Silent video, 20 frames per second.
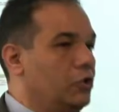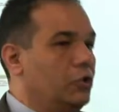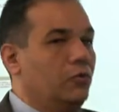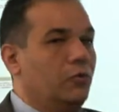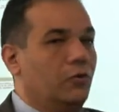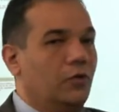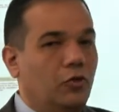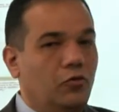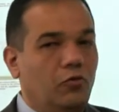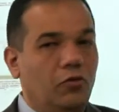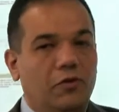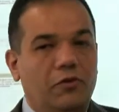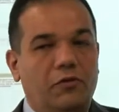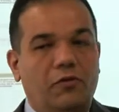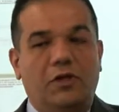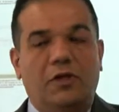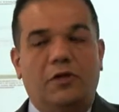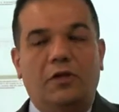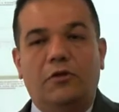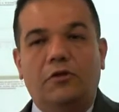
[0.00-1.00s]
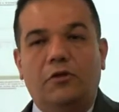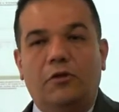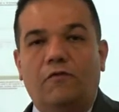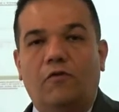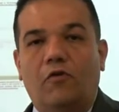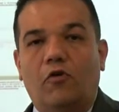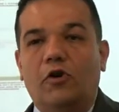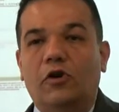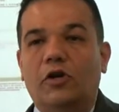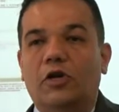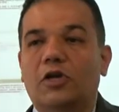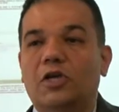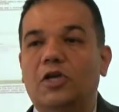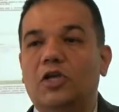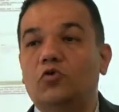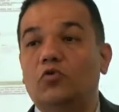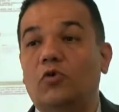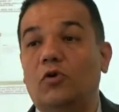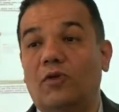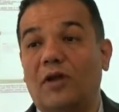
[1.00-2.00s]
2, network 3, network 4,
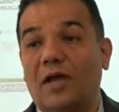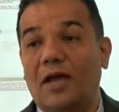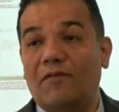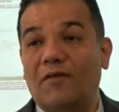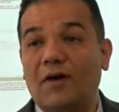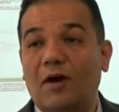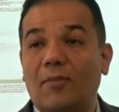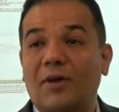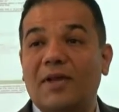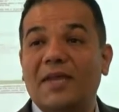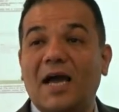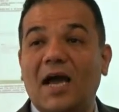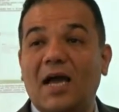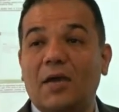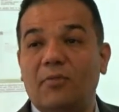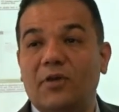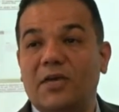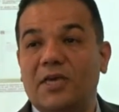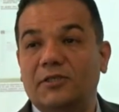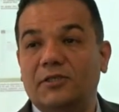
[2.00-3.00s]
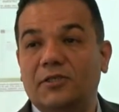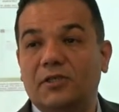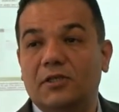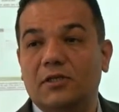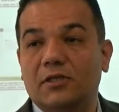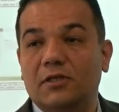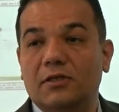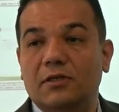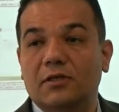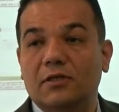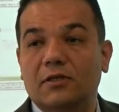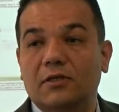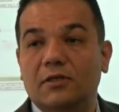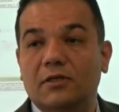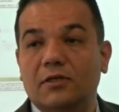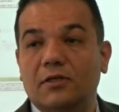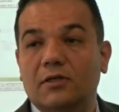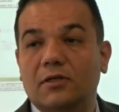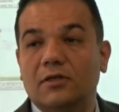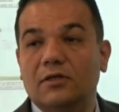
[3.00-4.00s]
each one will have how many IPs?
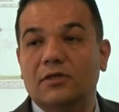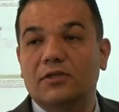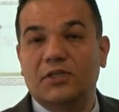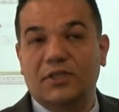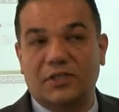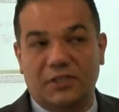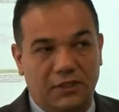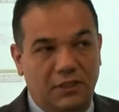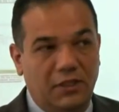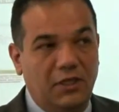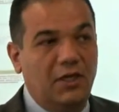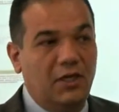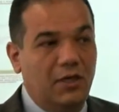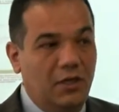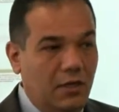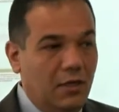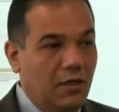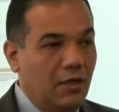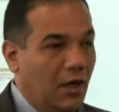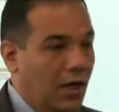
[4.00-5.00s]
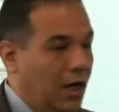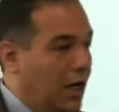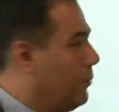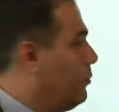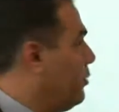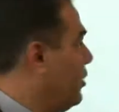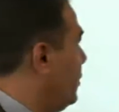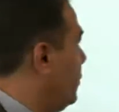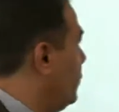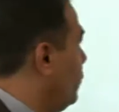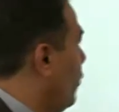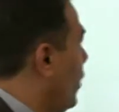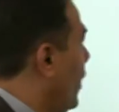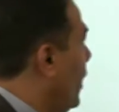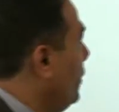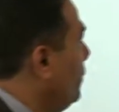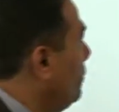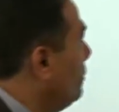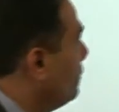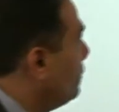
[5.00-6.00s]
16 IPs,
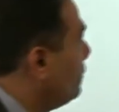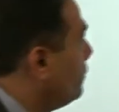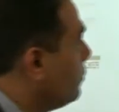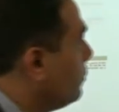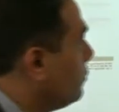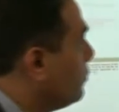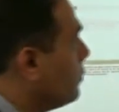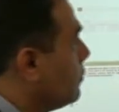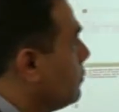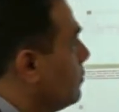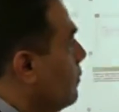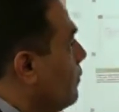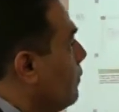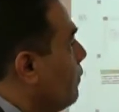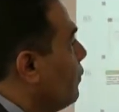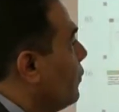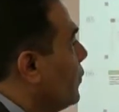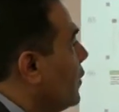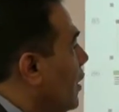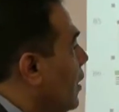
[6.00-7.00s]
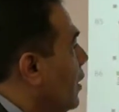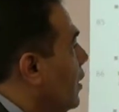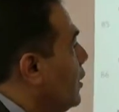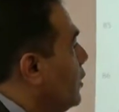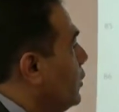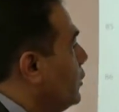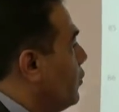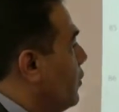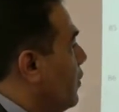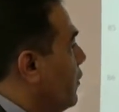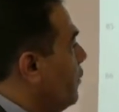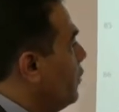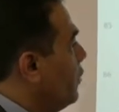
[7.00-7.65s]
right? So the